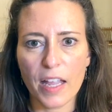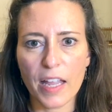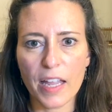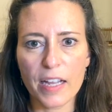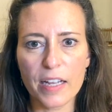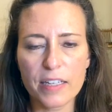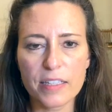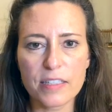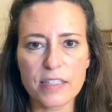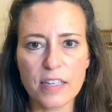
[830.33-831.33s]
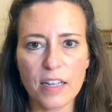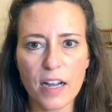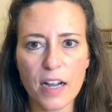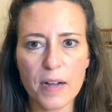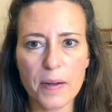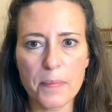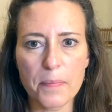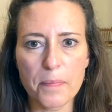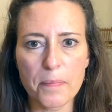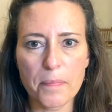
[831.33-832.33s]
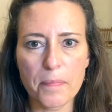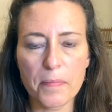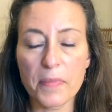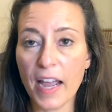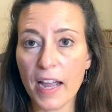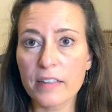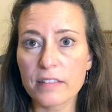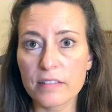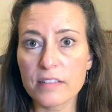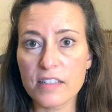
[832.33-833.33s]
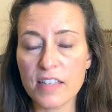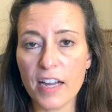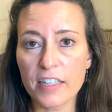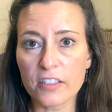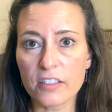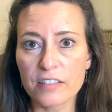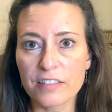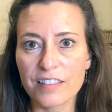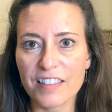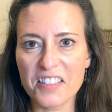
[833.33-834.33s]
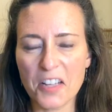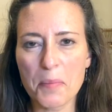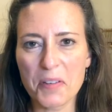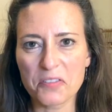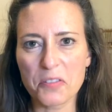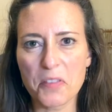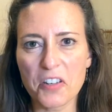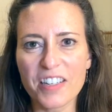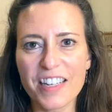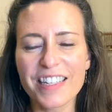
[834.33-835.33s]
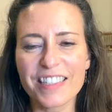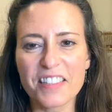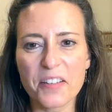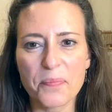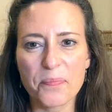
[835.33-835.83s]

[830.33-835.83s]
and that desire is coming from their id.